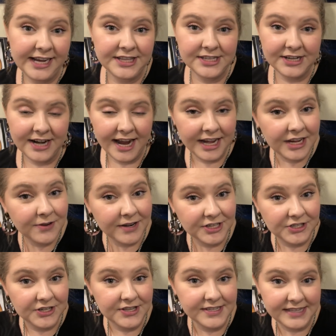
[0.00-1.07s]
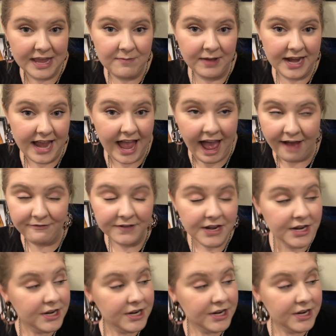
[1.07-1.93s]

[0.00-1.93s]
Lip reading: answer any questions they might have.